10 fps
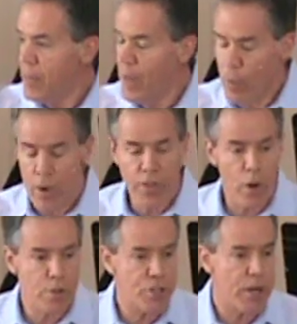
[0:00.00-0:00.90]
that when
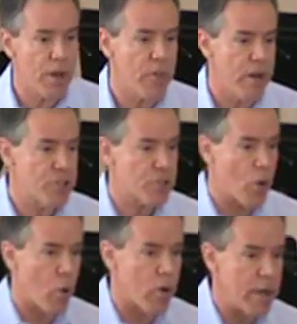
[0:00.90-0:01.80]
those share their
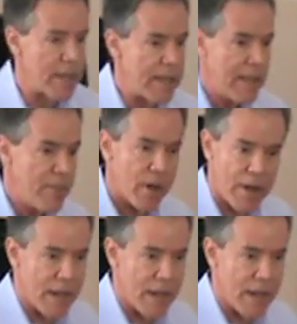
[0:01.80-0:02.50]
story, they're